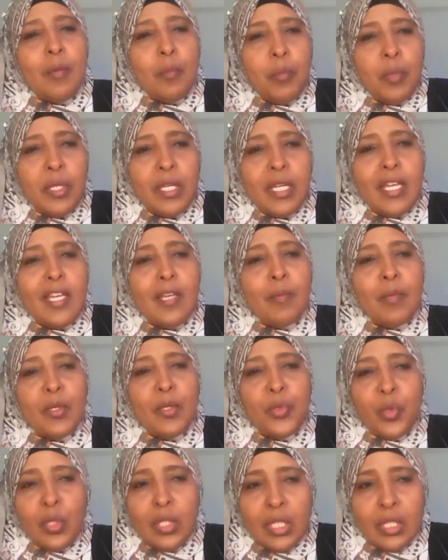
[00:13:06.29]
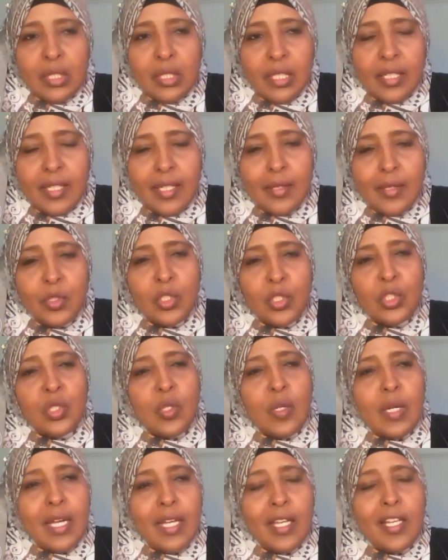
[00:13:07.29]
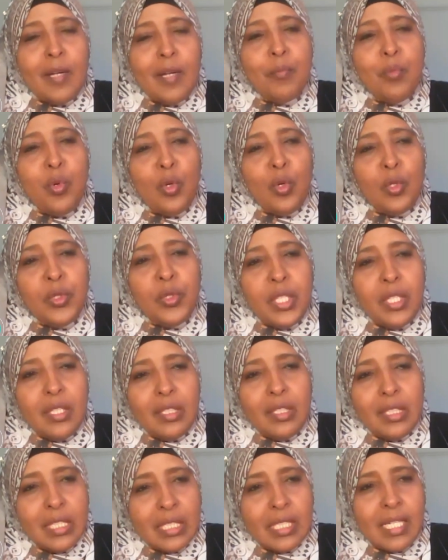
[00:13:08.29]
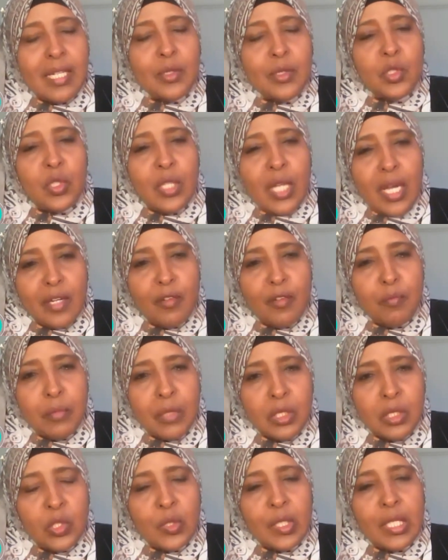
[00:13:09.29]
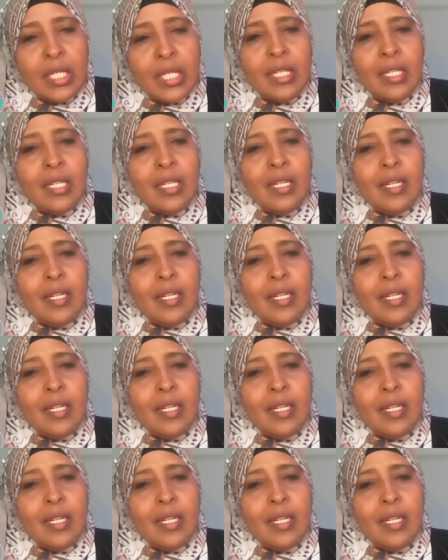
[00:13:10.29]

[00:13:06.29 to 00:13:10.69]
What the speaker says: be able to lead the country so I can pull this country out of misery,